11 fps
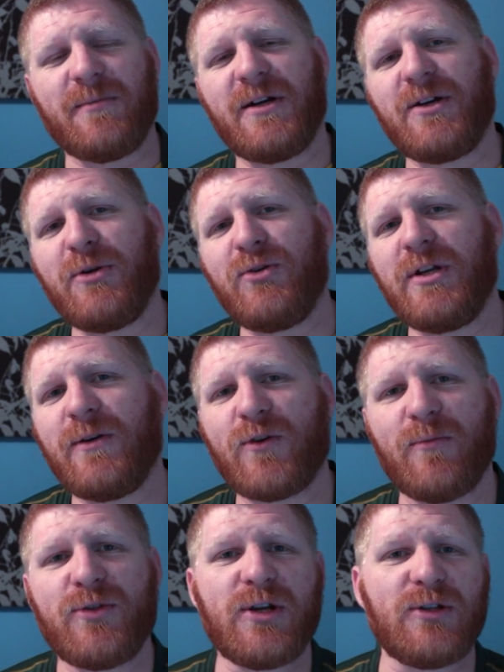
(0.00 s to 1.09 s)
I'm going to be reading
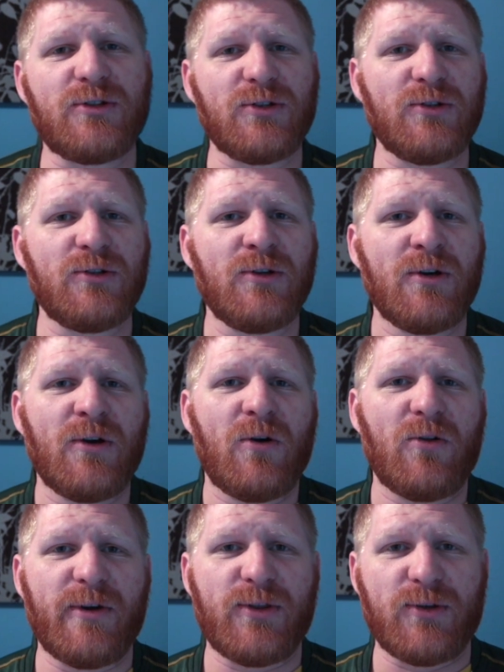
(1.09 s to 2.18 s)
from 32
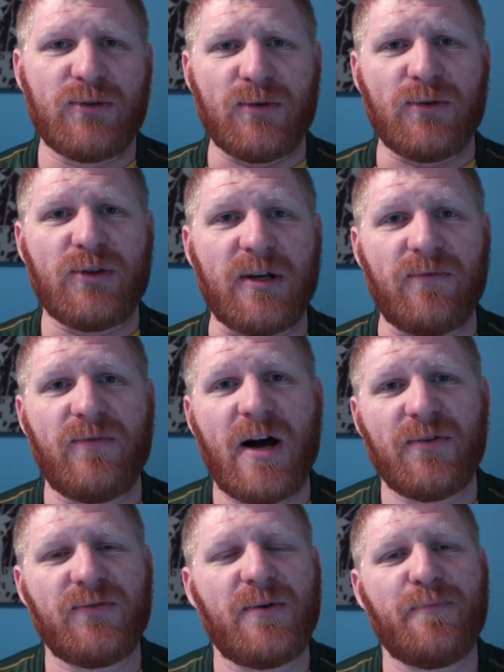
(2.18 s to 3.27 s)
all the way through to
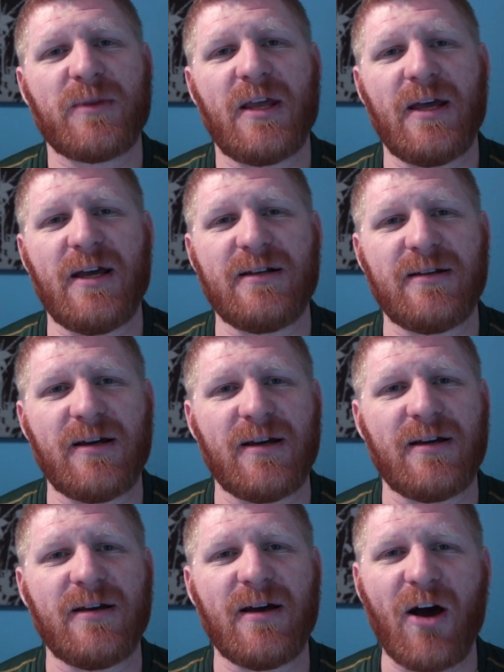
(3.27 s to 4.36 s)
35. And
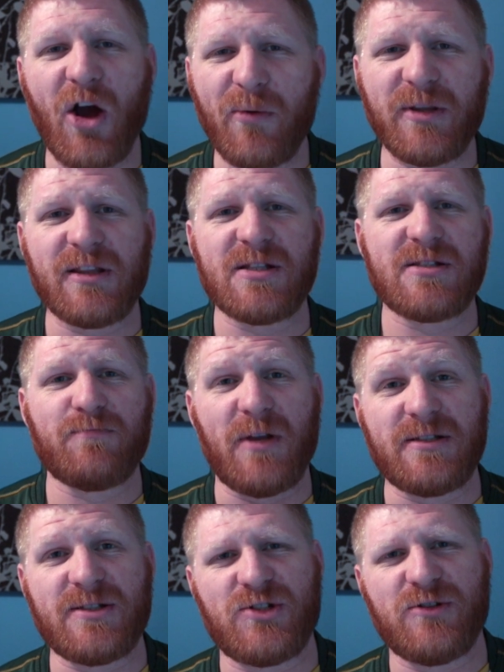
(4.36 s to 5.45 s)
I hope that this
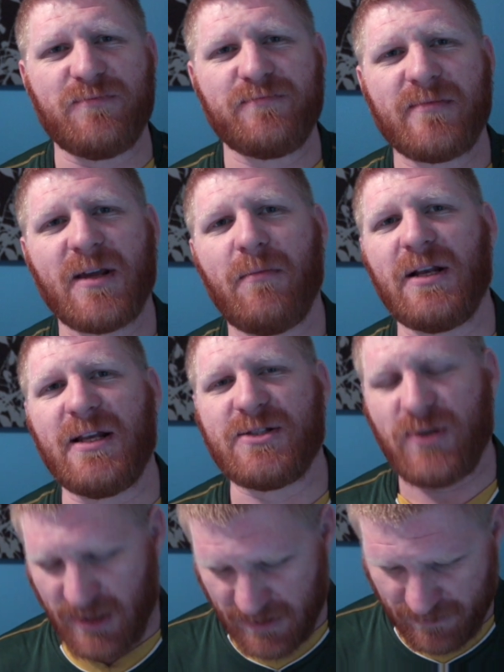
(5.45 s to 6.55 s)
blesses you. But let's
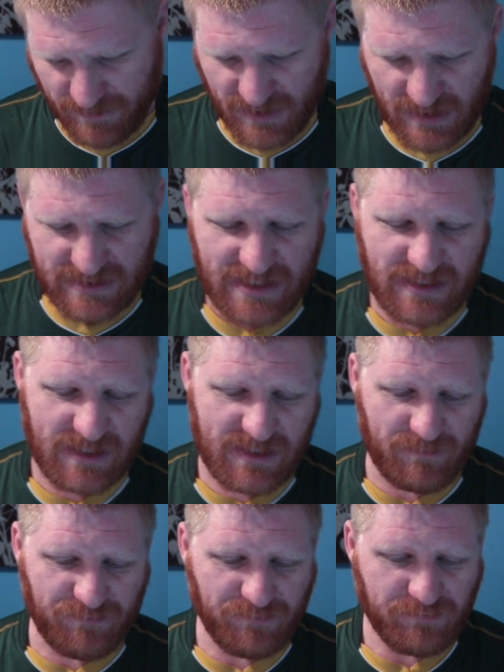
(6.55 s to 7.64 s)
read. It says this
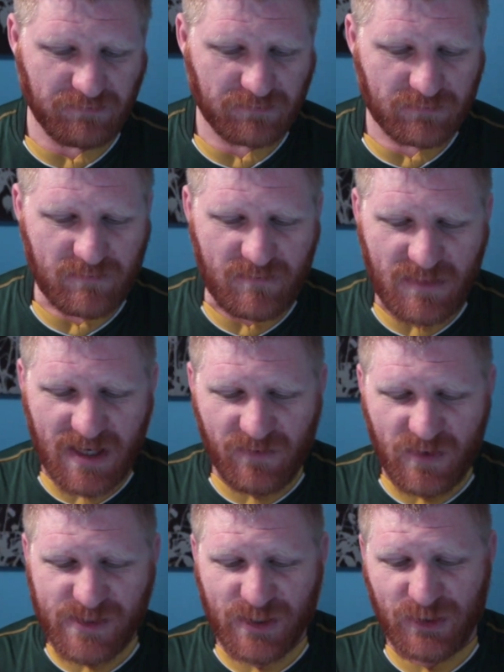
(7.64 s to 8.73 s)
in
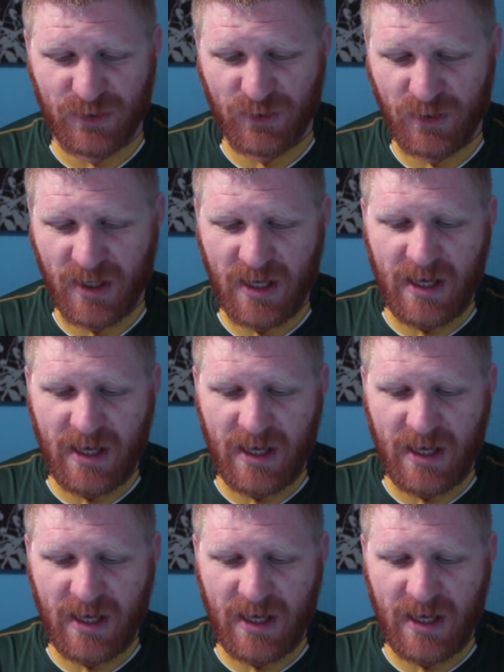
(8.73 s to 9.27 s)
verse 32.